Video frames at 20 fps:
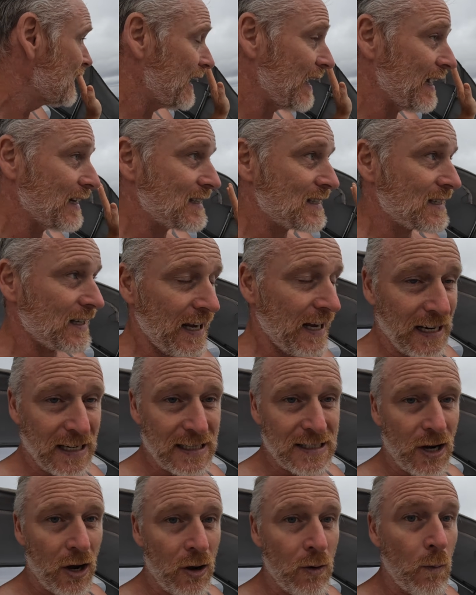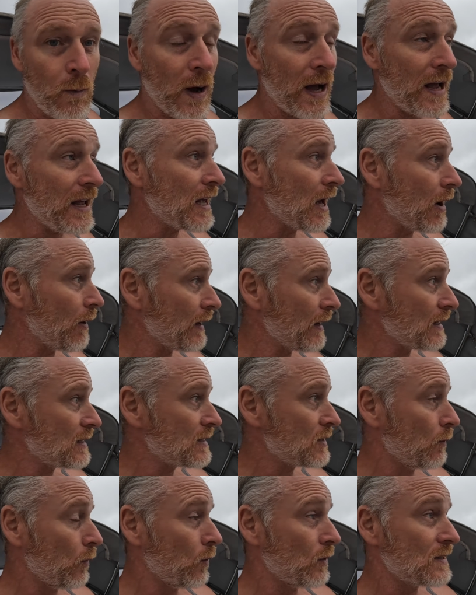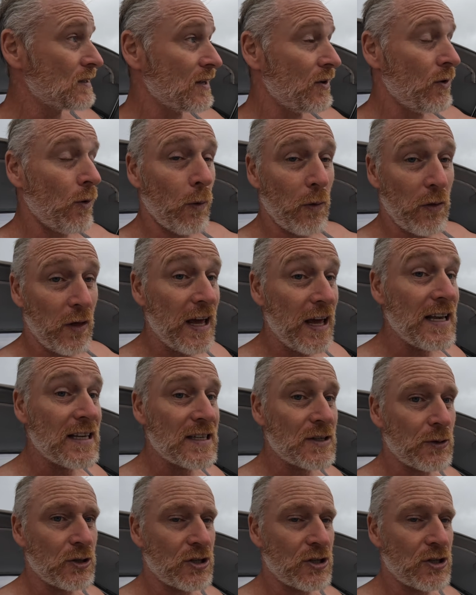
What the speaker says: It's in its own way going towards the northeast,